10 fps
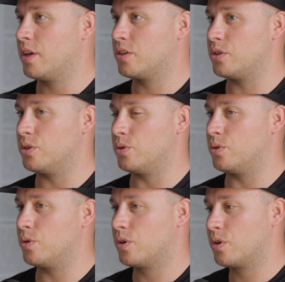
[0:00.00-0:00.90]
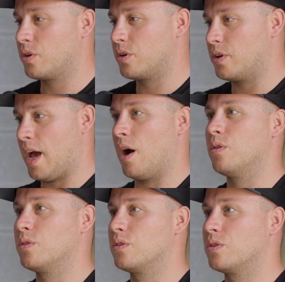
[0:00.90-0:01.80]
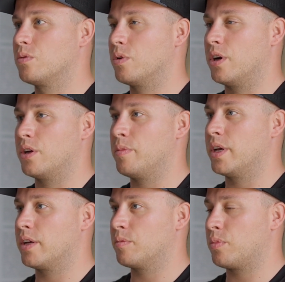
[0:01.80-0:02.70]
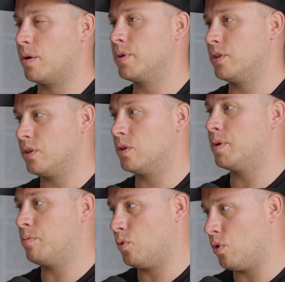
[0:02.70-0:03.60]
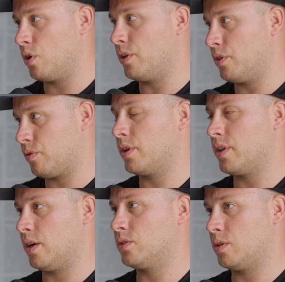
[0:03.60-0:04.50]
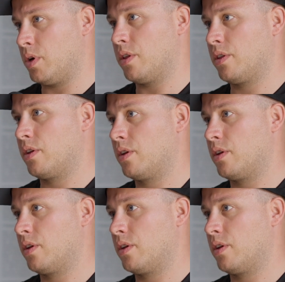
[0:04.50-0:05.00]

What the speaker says: to now, where you're making probably a little bit more than $3,000 a month?